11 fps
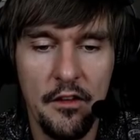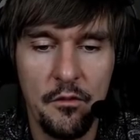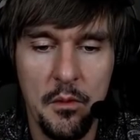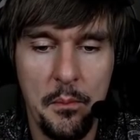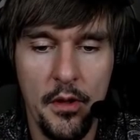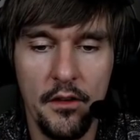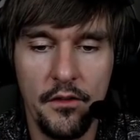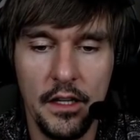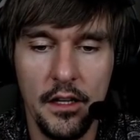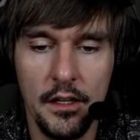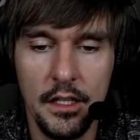we're
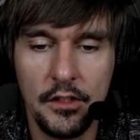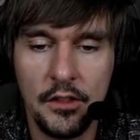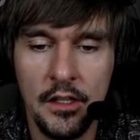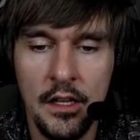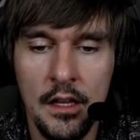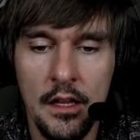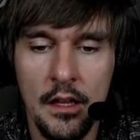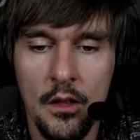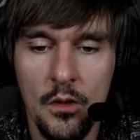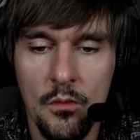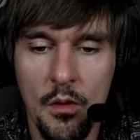perfectly honest.
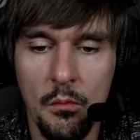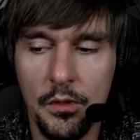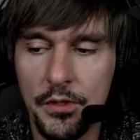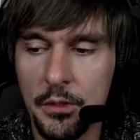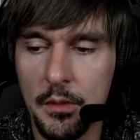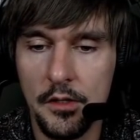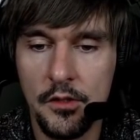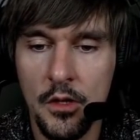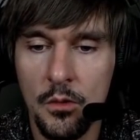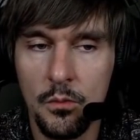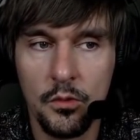what we'll do is
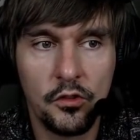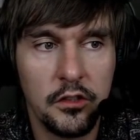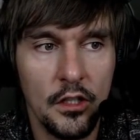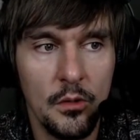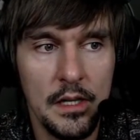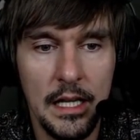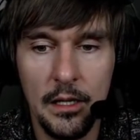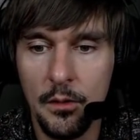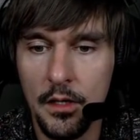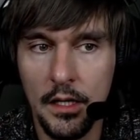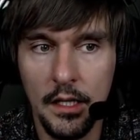we'll slow
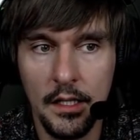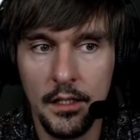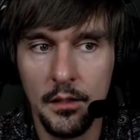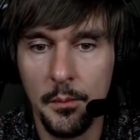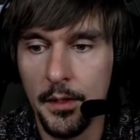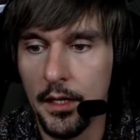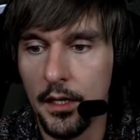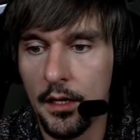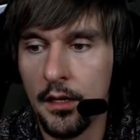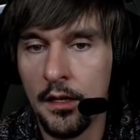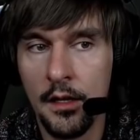down a little bit
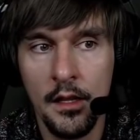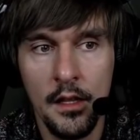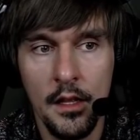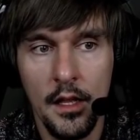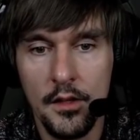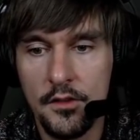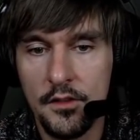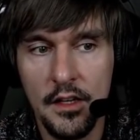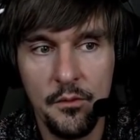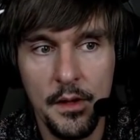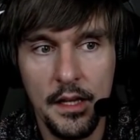and see
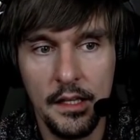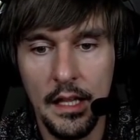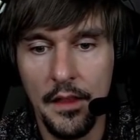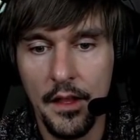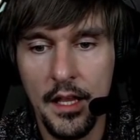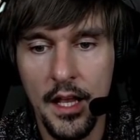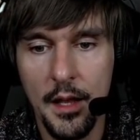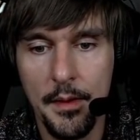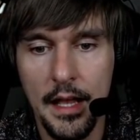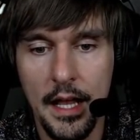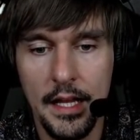if we can let the car
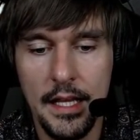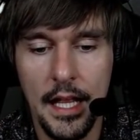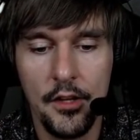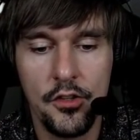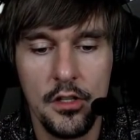behind catch up,